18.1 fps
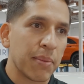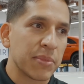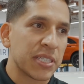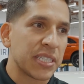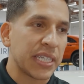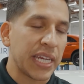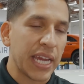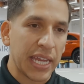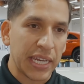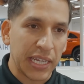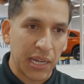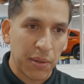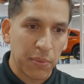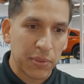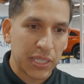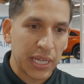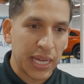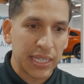scanning it
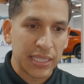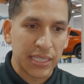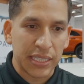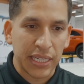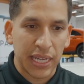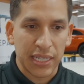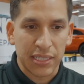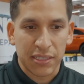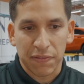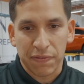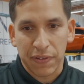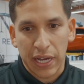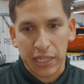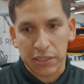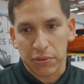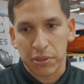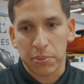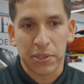with the SDS, the
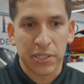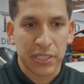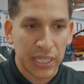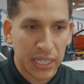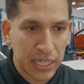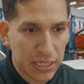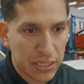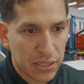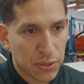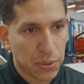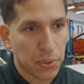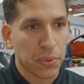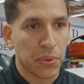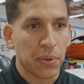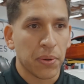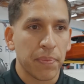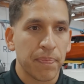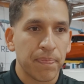factory Mercedes
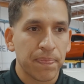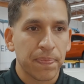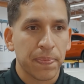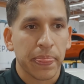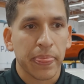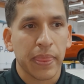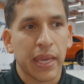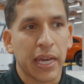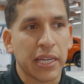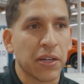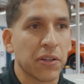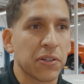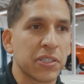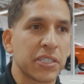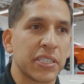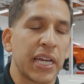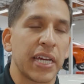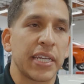tool, and
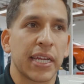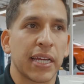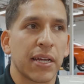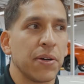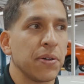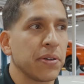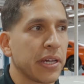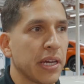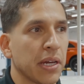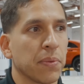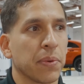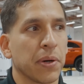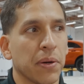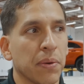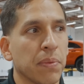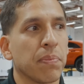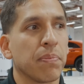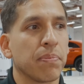understanding, okay,
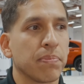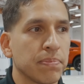well,